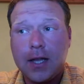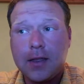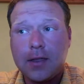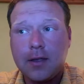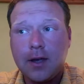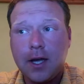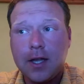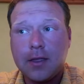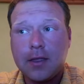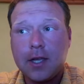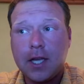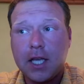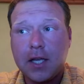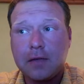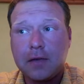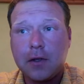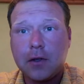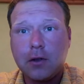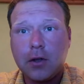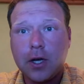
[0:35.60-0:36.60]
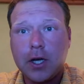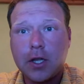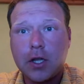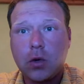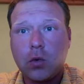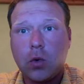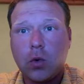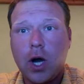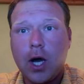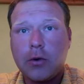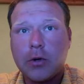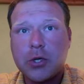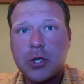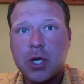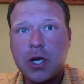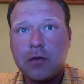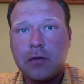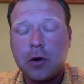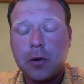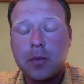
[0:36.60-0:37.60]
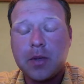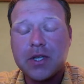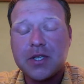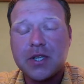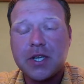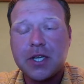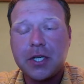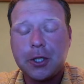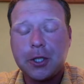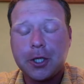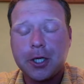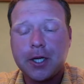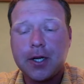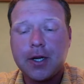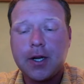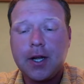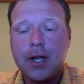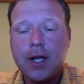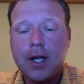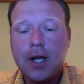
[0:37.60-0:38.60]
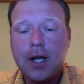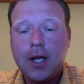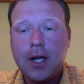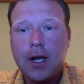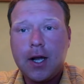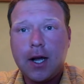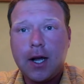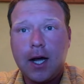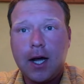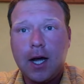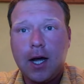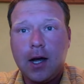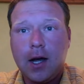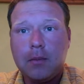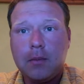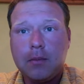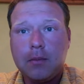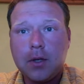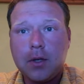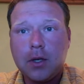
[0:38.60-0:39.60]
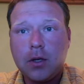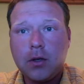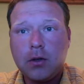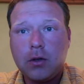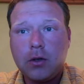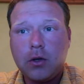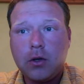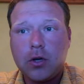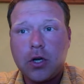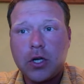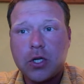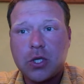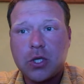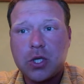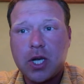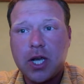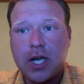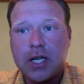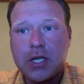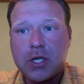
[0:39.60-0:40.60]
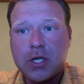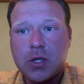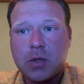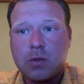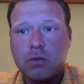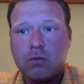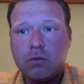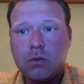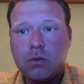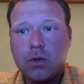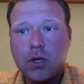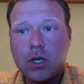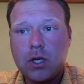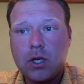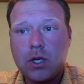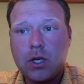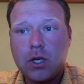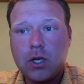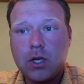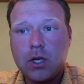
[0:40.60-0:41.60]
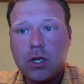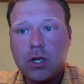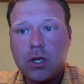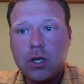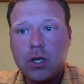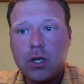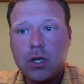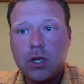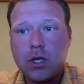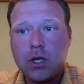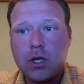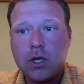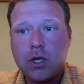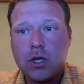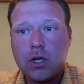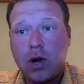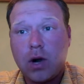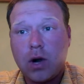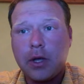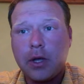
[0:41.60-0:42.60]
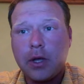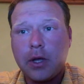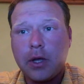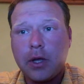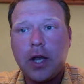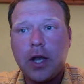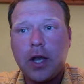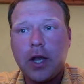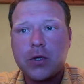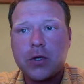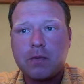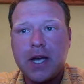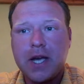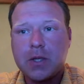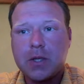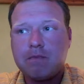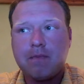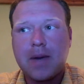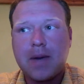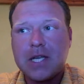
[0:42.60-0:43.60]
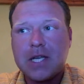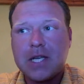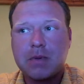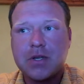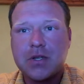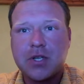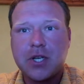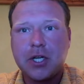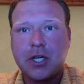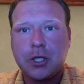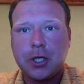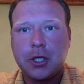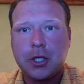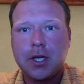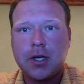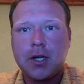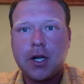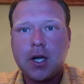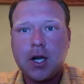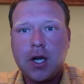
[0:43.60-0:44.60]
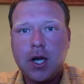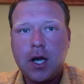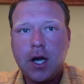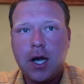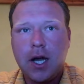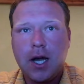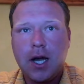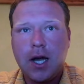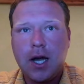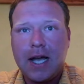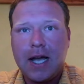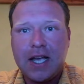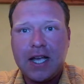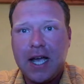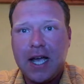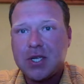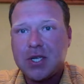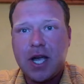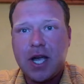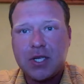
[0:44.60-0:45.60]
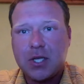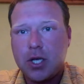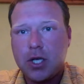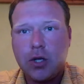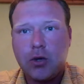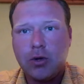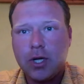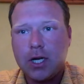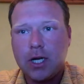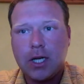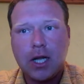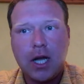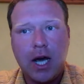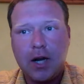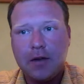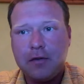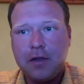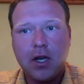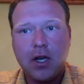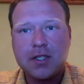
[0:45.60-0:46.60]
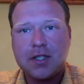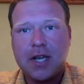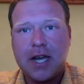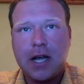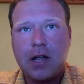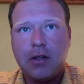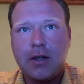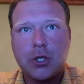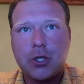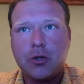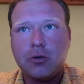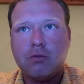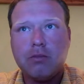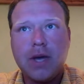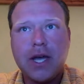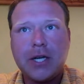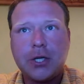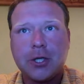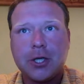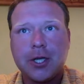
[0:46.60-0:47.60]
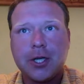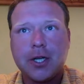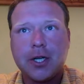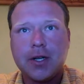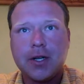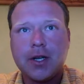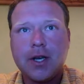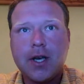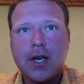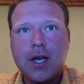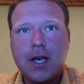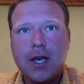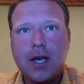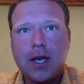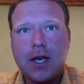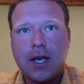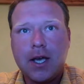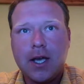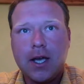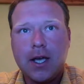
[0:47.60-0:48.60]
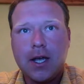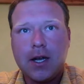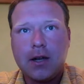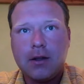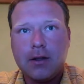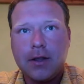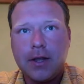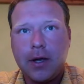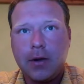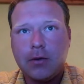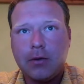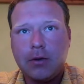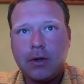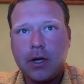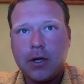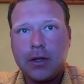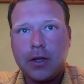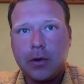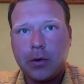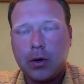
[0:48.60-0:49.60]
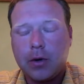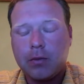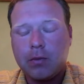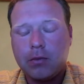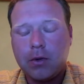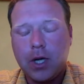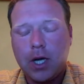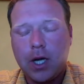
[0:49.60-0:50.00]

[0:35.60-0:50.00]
I think if you look at the wide receiver position, you could say it's probably Wake Forest's best position as a unit. A lot of young talent, as you mentioned, and they were